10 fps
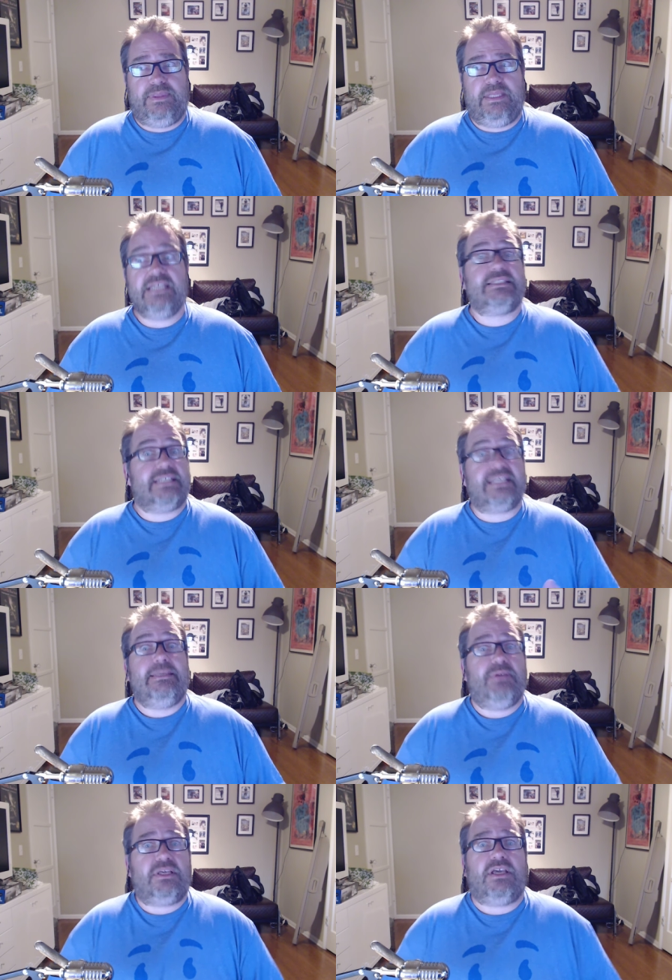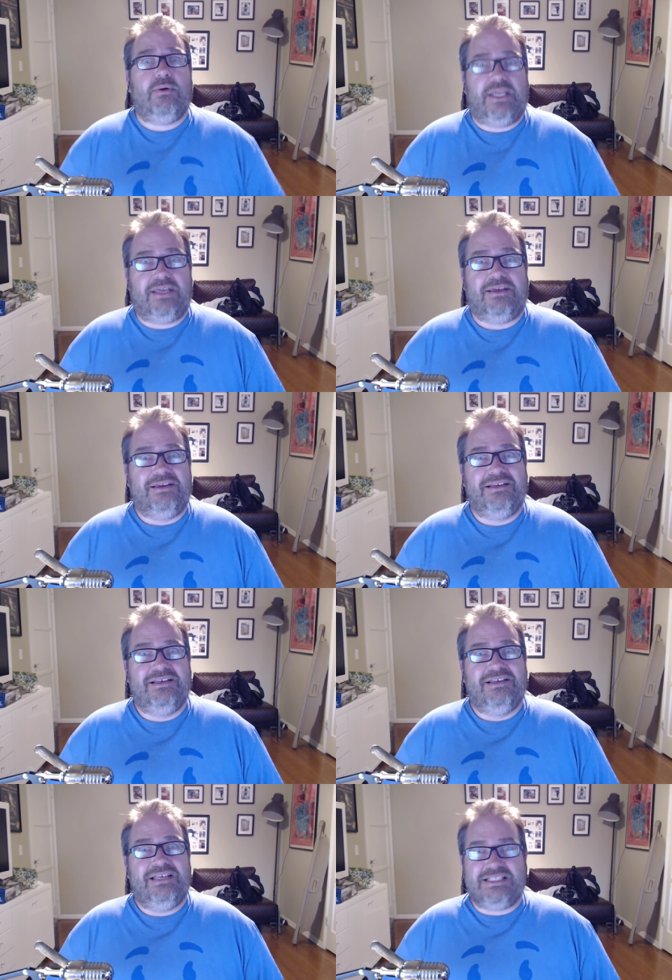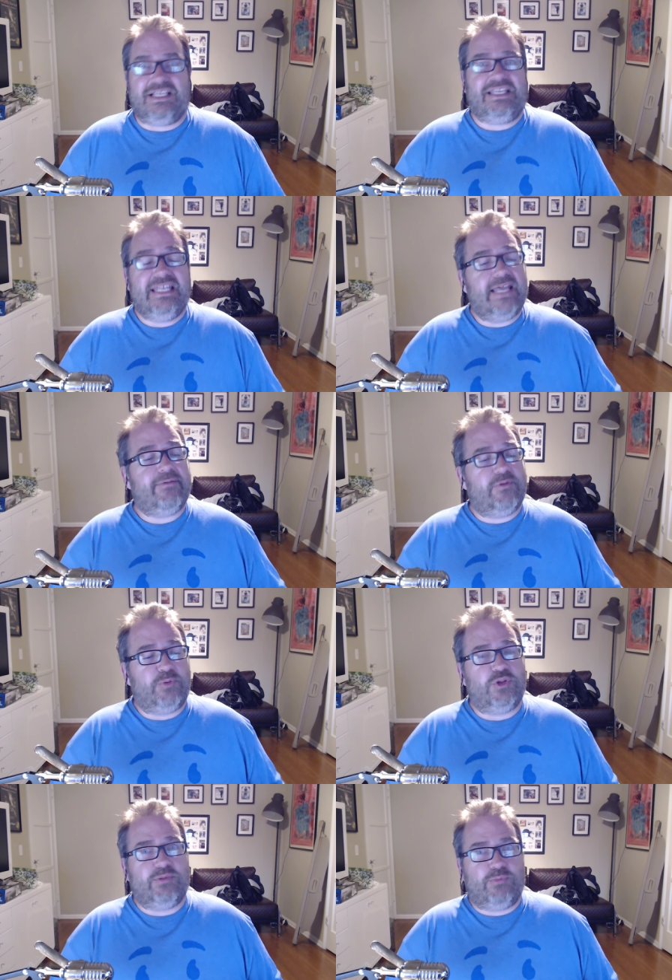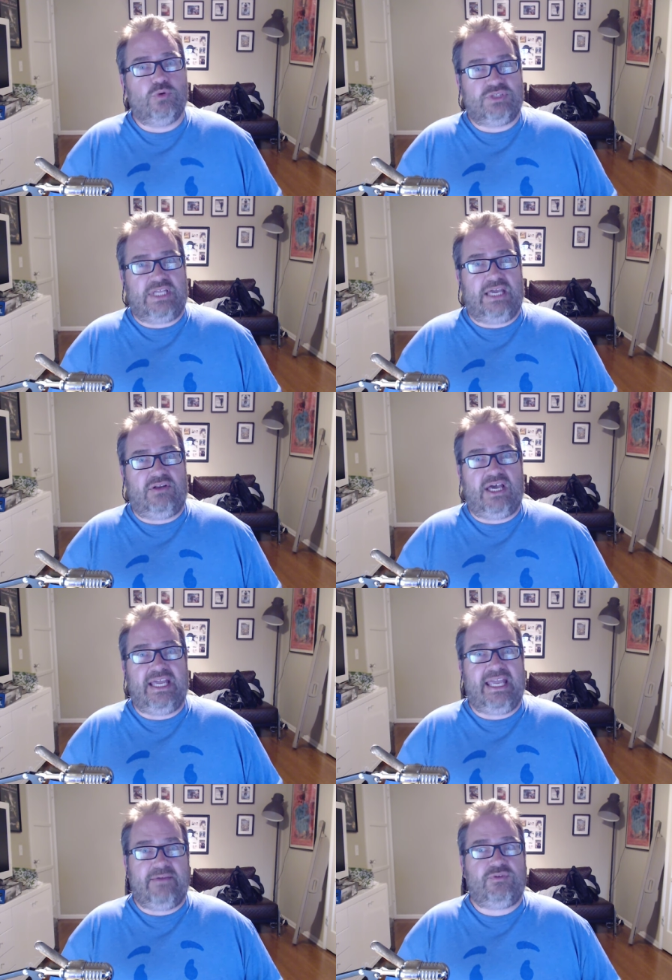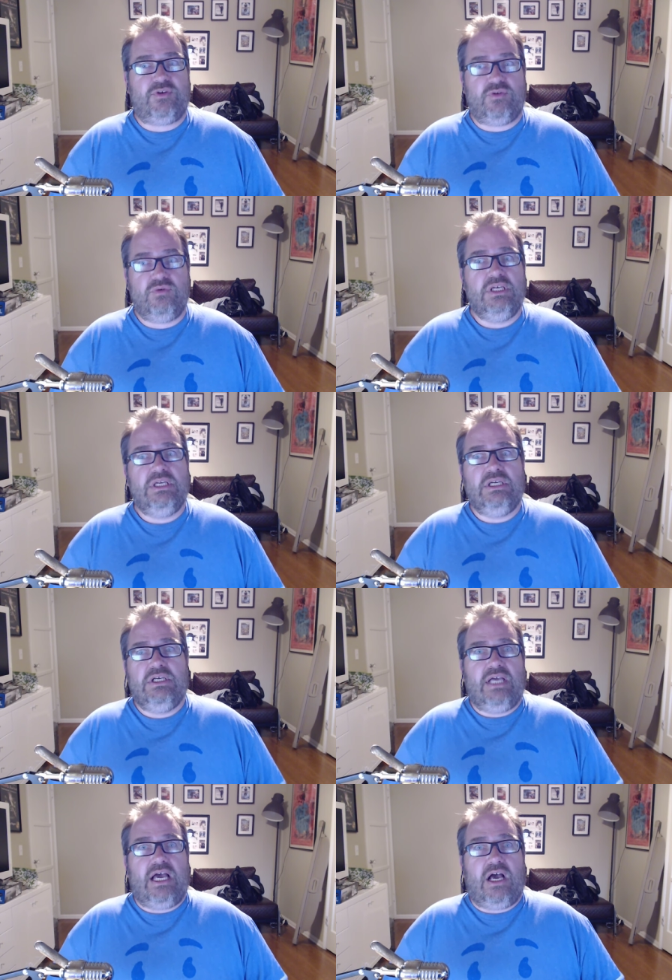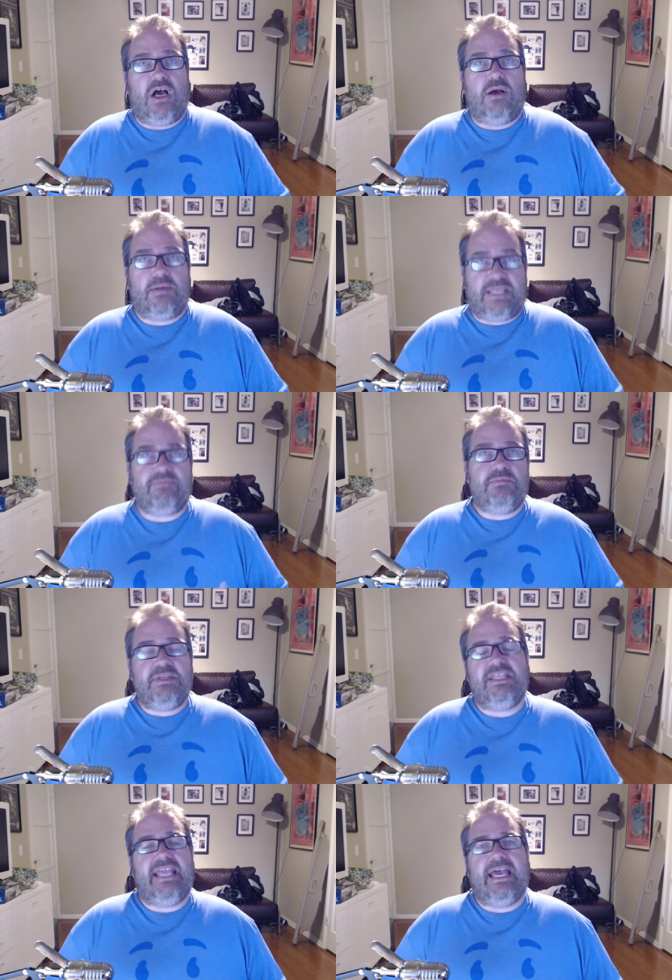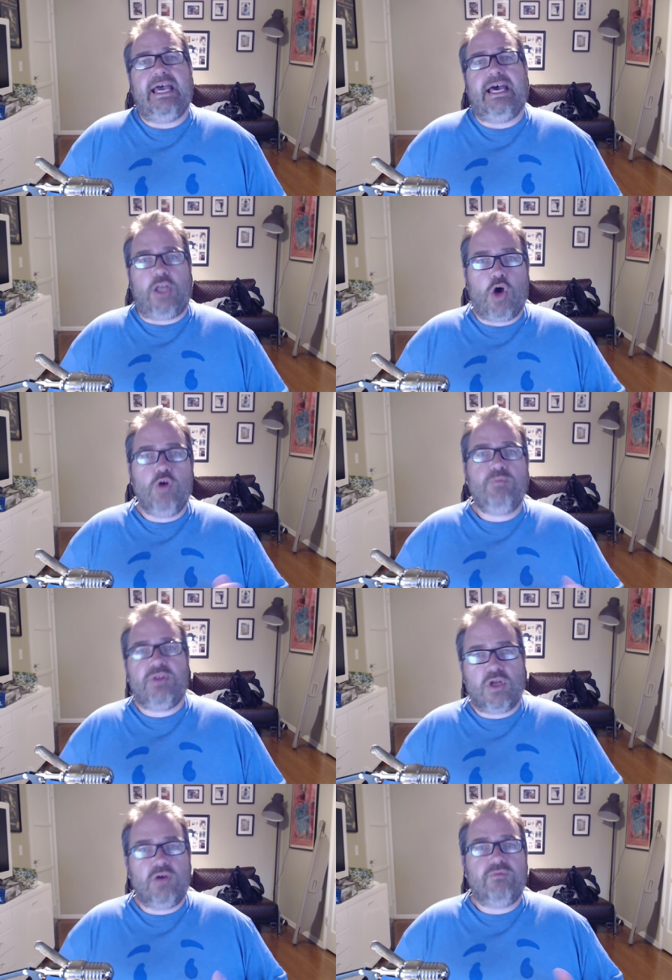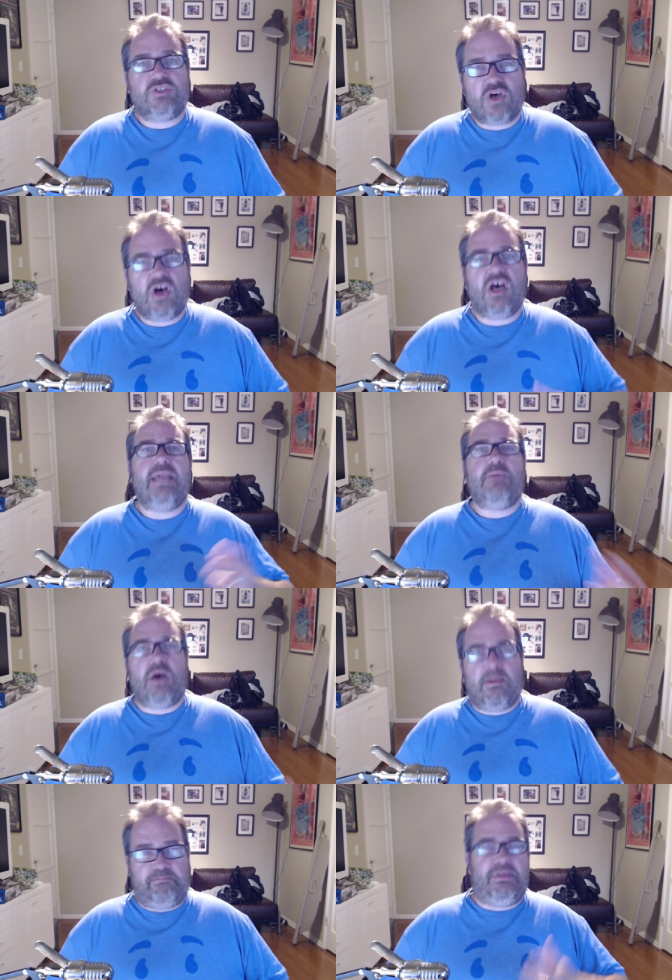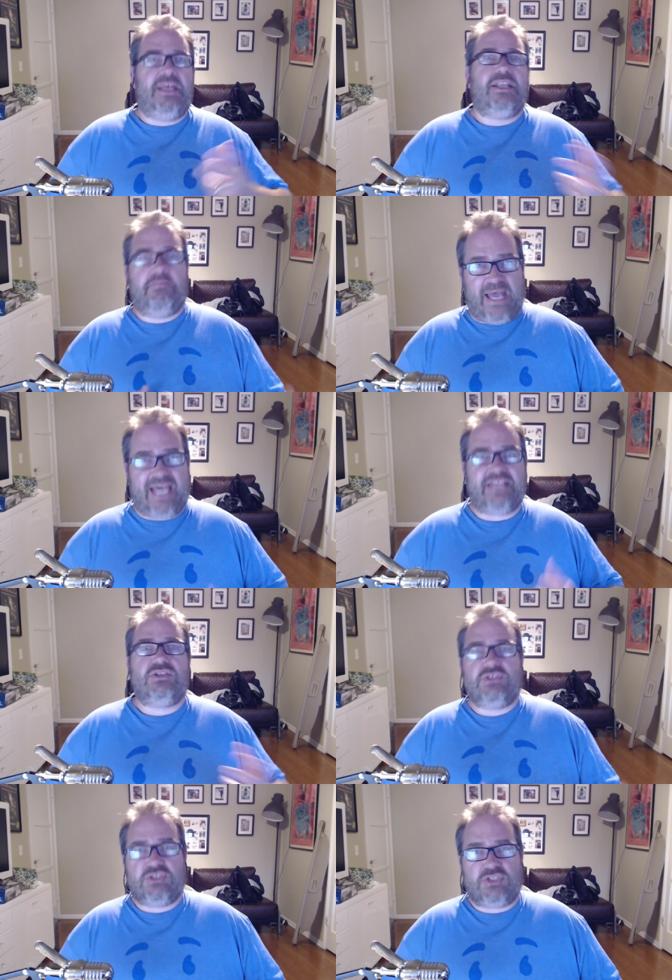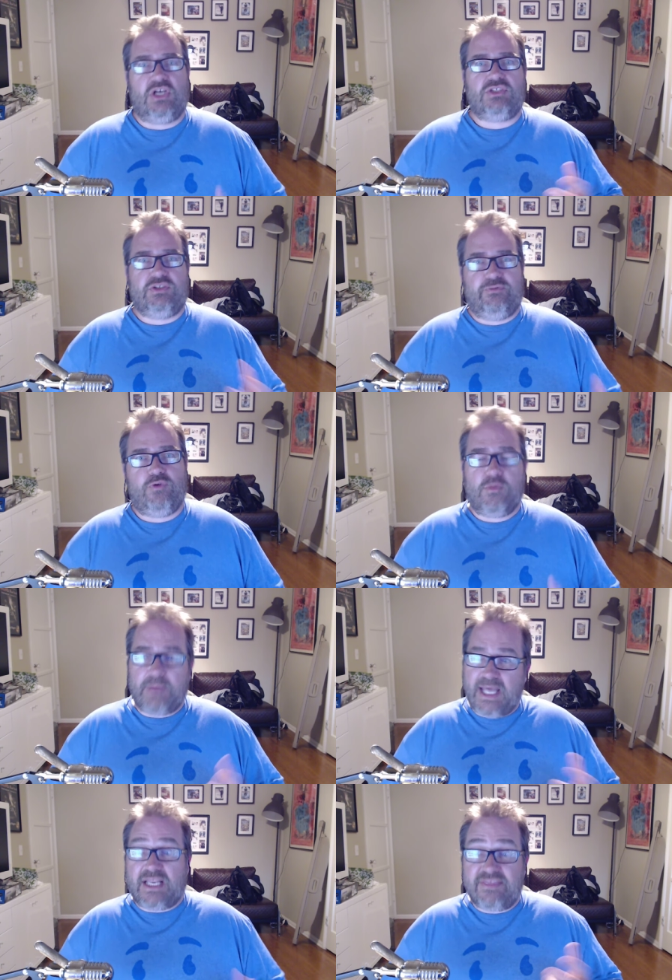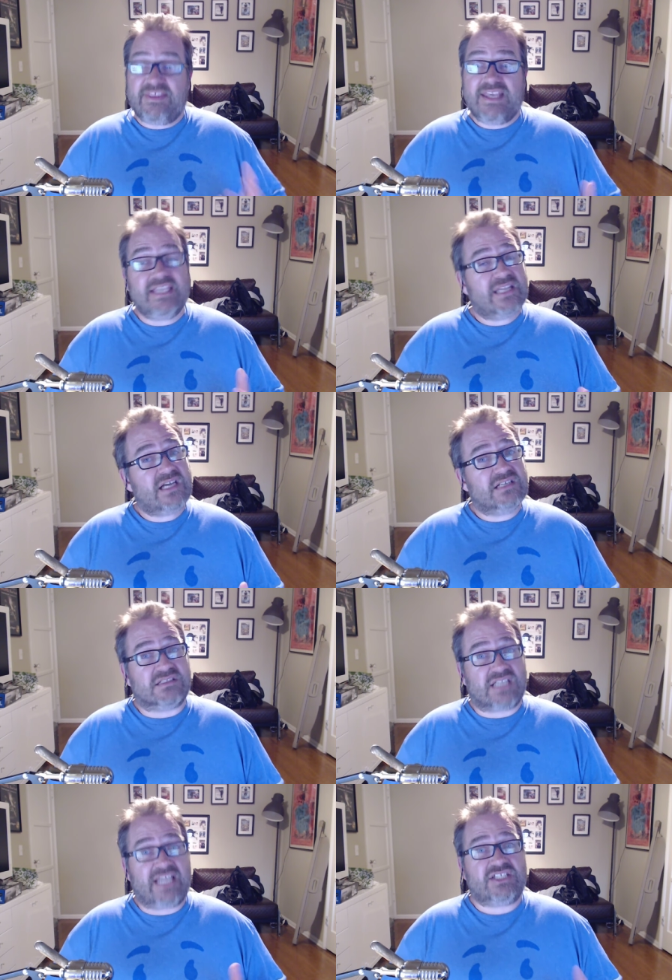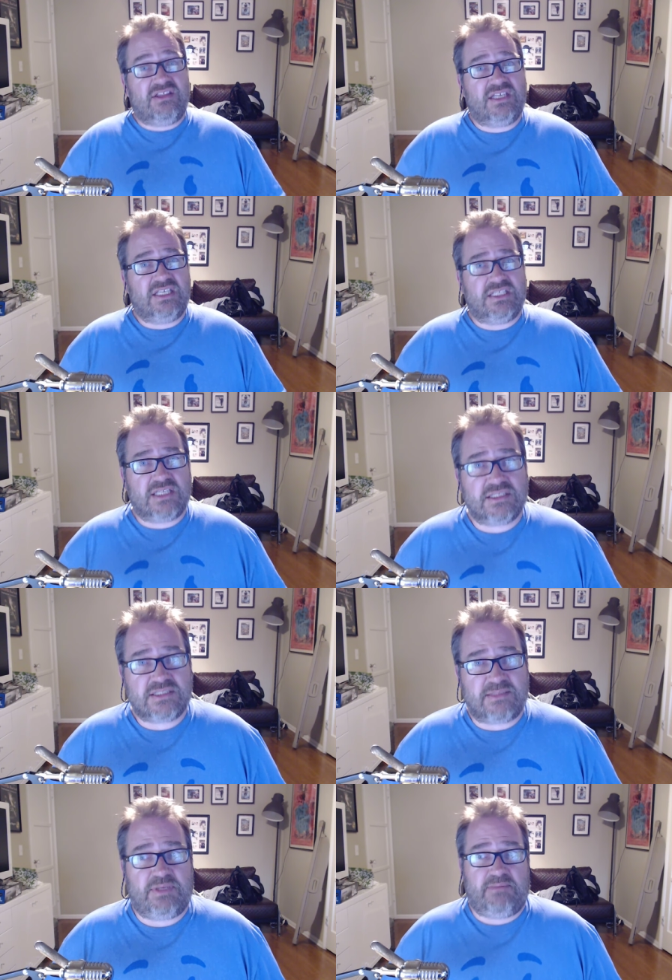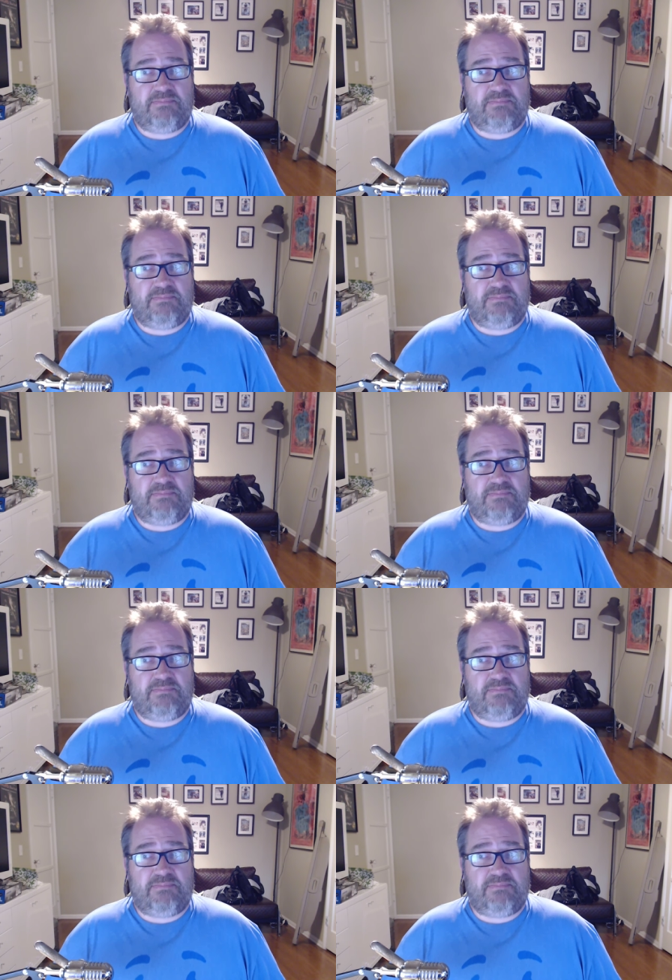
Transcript: is to keep it going is I can never put the balls down. I have to keep them in the air and hope that over time a better pattern starts to form. And I think it does. I actually think it does. A better